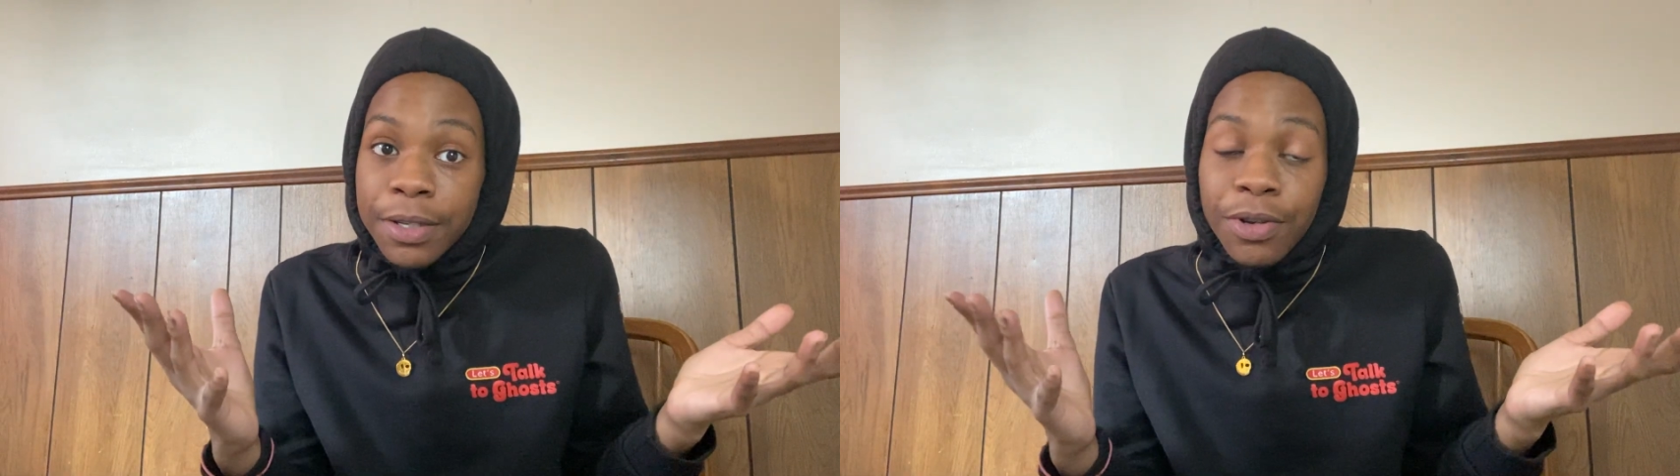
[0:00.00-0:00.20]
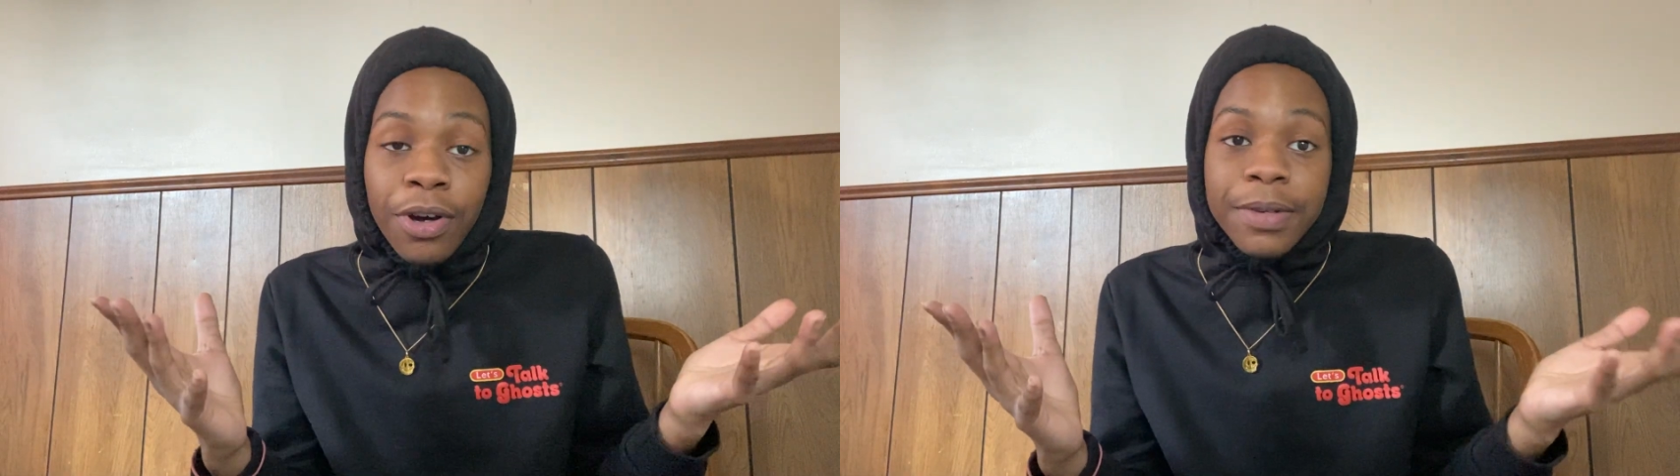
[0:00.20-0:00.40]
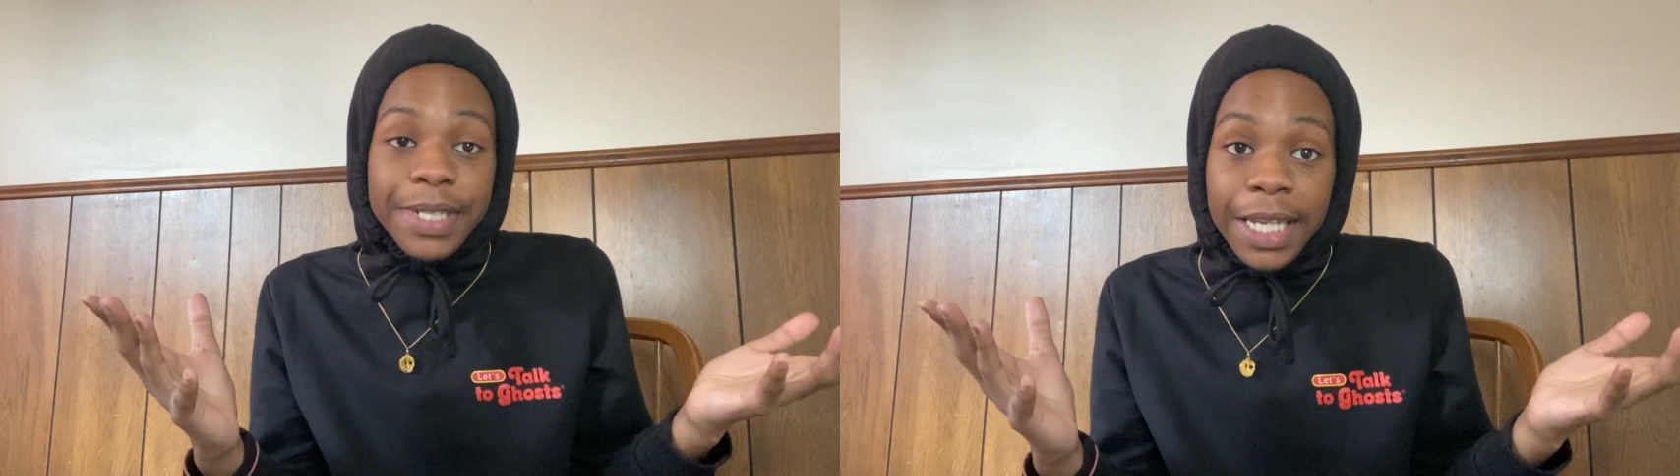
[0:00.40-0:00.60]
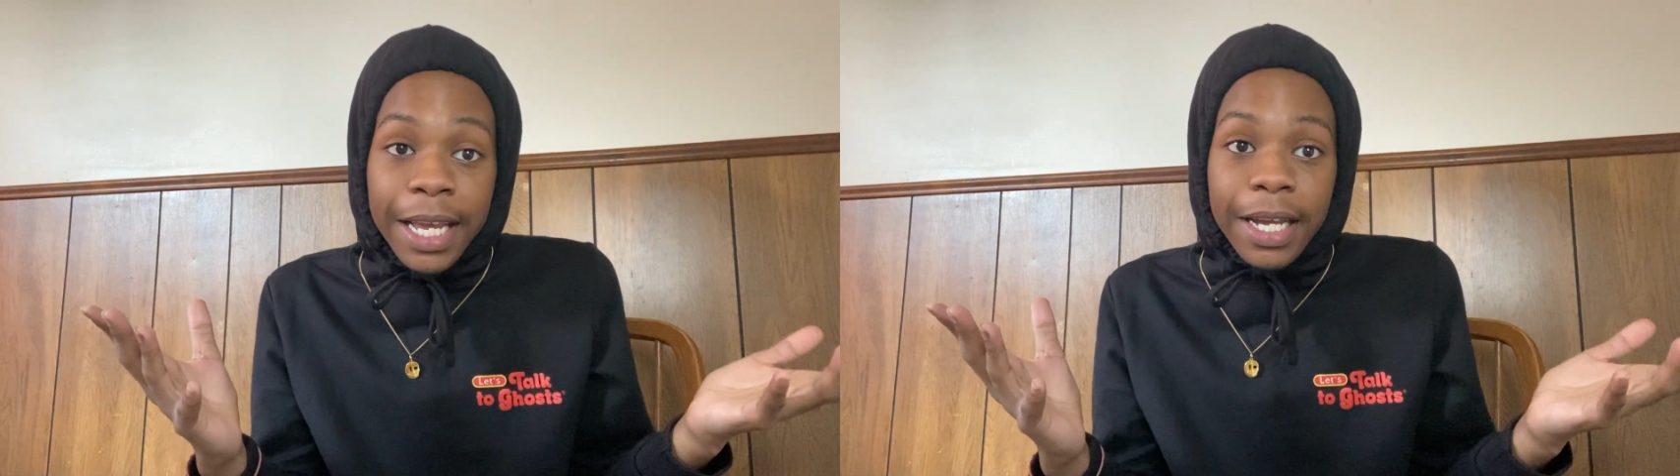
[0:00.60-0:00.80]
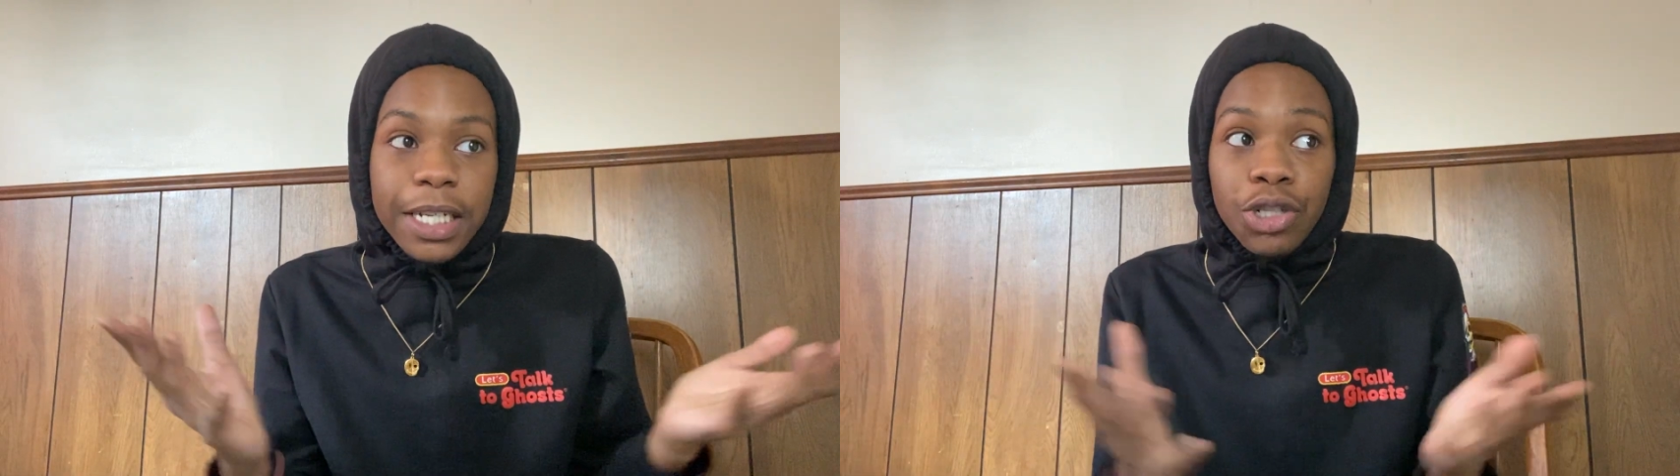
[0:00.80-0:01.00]
You know what I'm
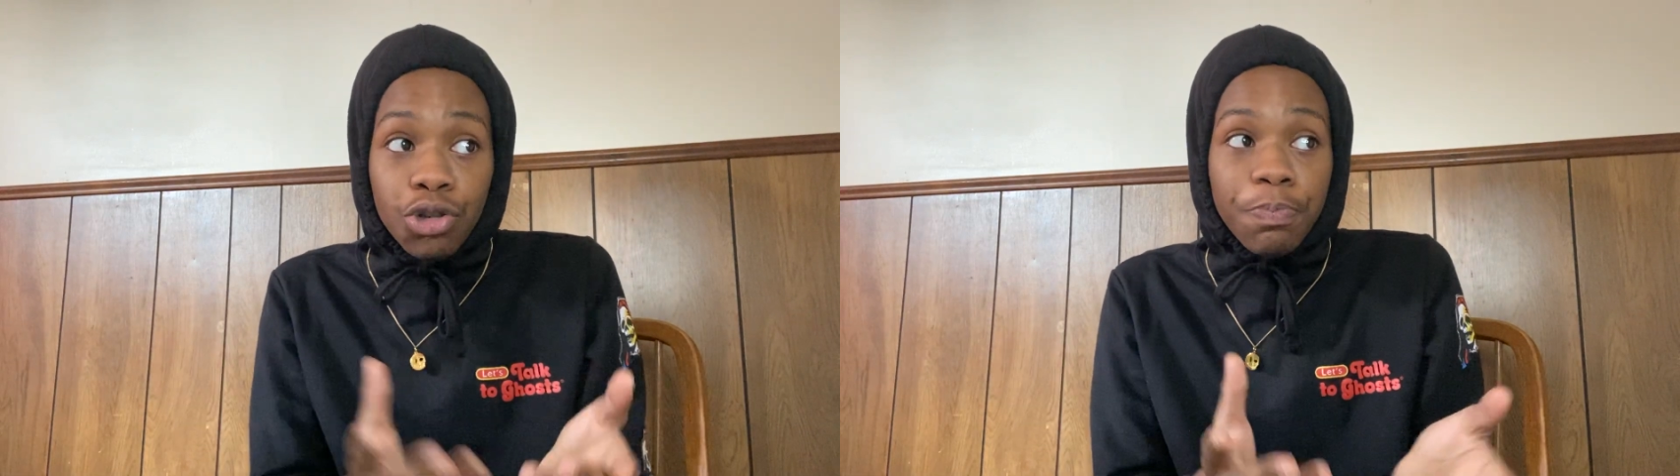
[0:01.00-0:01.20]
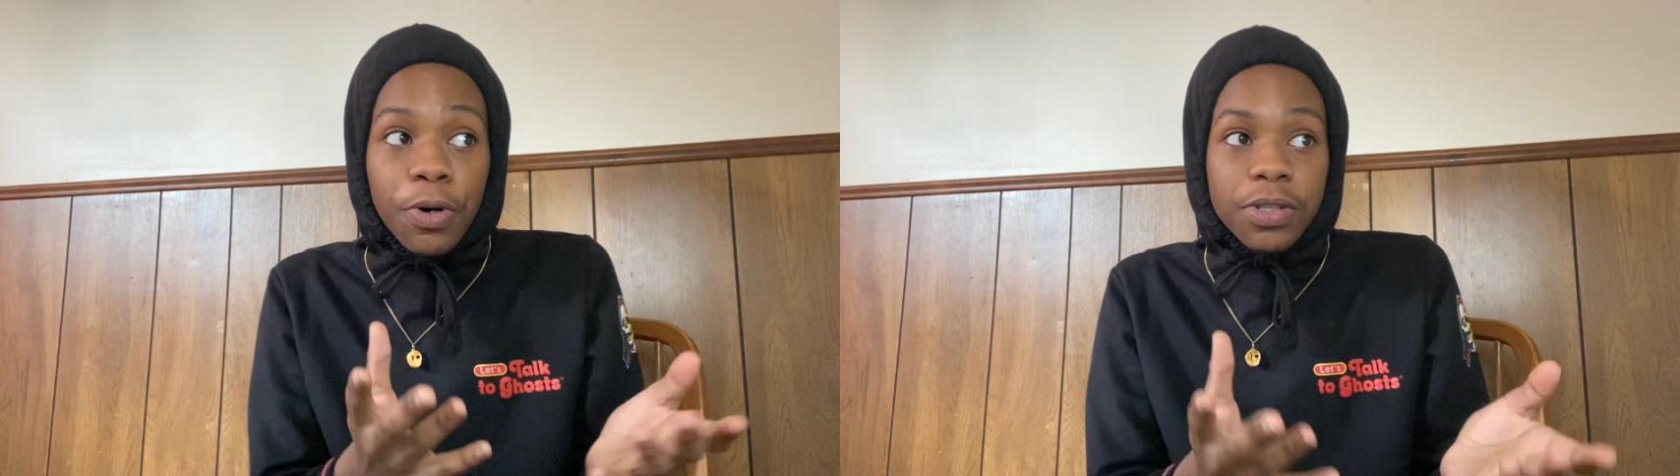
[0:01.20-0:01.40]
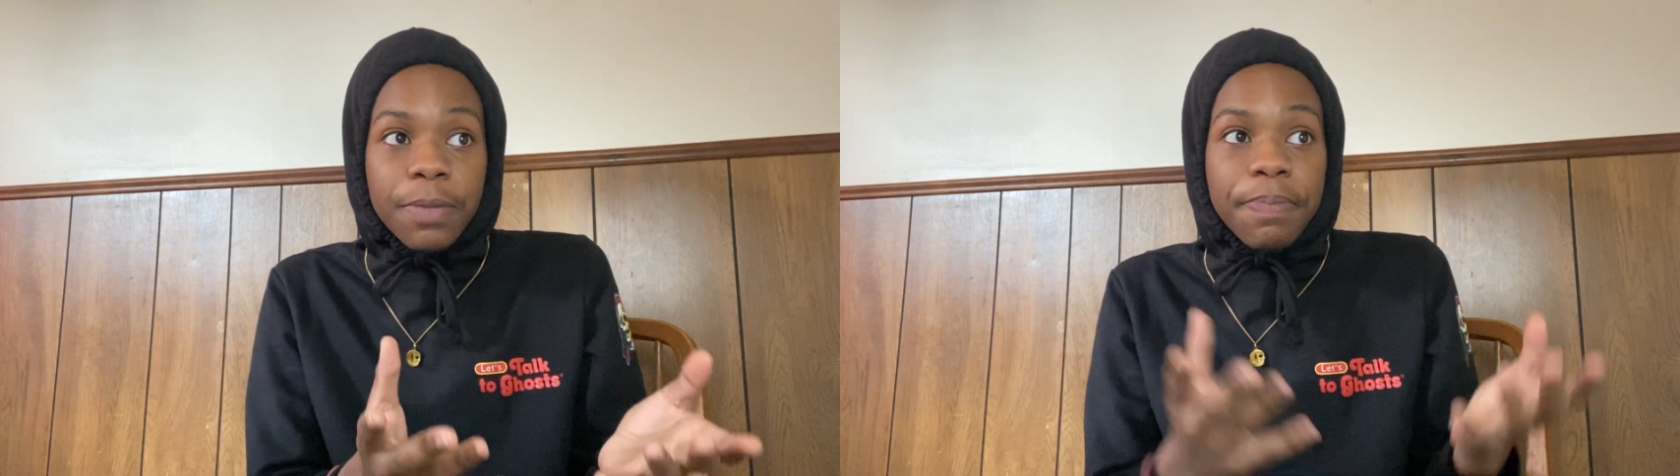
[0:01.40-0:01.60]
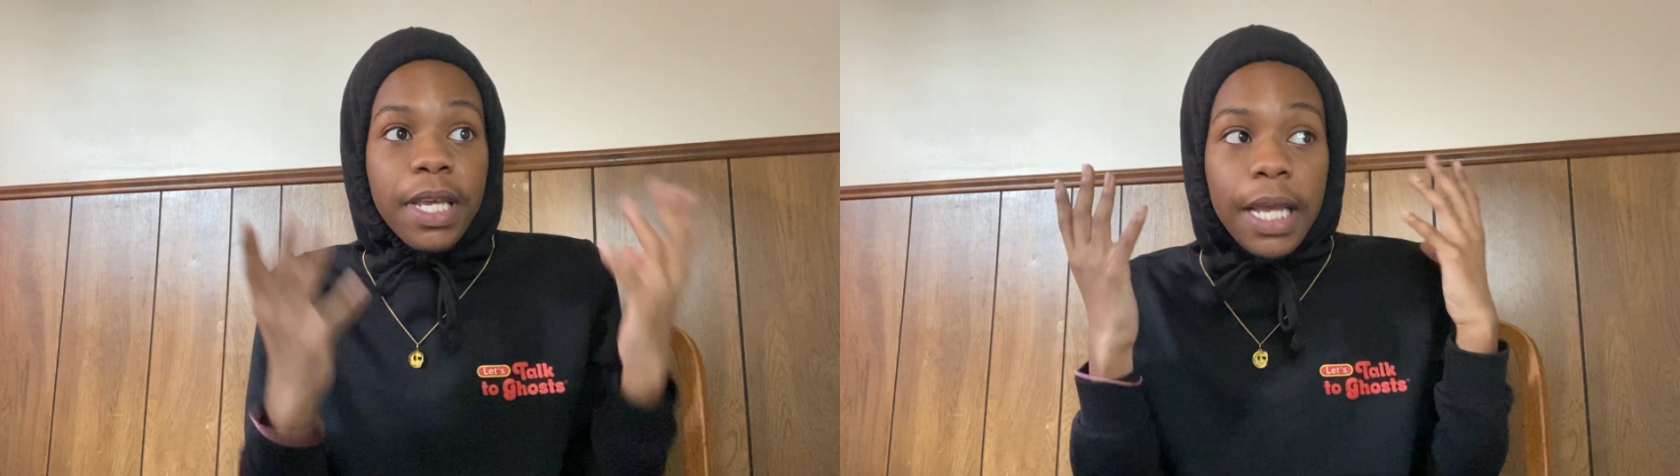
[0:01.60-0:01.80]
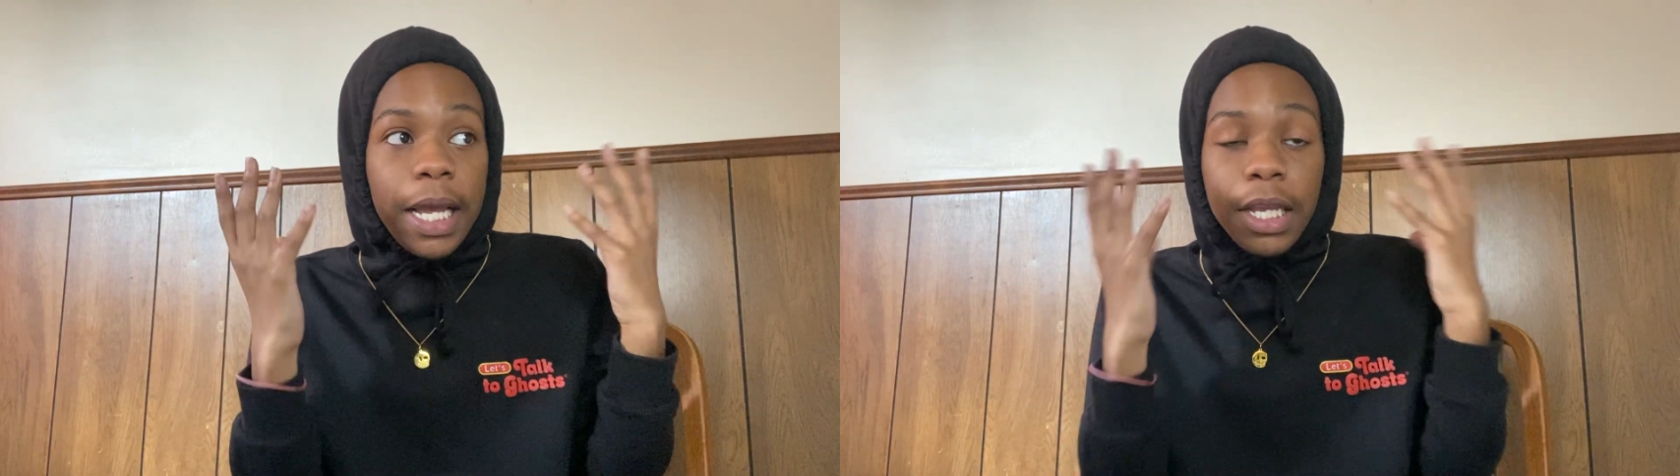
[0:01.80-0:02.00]
saying? Because you supposed to
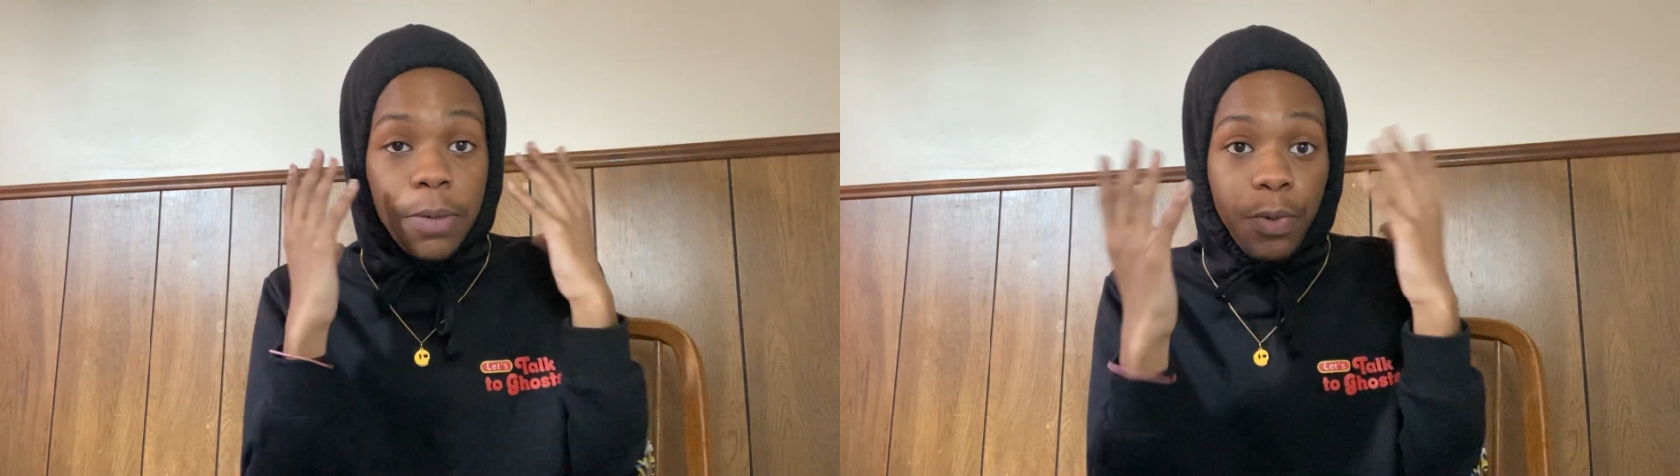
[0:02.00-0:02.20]
be,